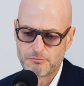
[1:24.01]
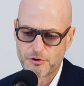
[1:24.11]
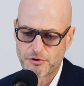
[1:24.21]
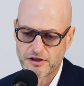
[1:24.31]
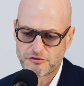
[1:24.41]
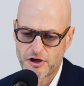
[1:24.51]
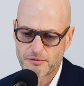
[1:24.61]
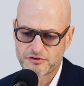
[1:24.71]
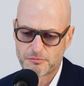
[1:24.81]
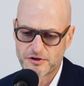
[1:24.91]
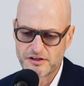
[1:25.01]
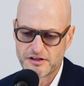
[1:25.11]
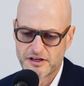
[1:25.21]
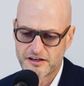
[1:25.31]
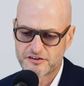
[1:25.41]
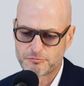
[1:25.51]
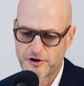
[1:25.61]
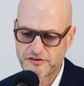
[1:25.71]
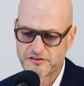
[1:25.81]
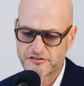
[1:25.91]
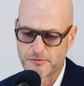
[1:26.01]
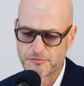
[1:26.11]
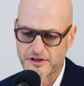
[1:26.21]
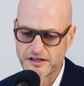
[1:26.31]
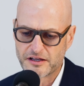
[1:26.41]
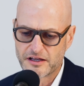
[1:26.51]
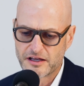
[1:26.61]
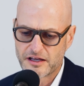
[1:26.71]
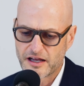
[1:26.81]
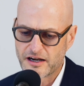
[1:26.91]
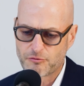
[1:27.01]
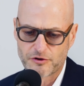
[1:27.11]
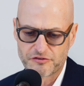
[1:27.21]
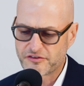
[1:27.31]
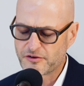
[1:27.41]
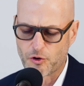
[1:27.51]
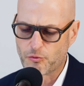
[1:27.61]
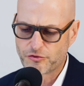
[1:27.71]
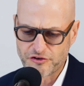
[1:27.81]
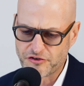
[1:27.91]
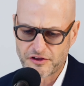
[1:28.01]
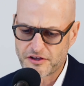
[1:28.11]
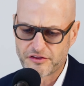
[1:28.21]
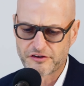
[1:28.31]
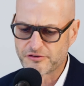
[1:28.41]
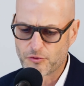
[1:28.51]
but by the time somebody expresses something, and everyone's, well, did you think of this?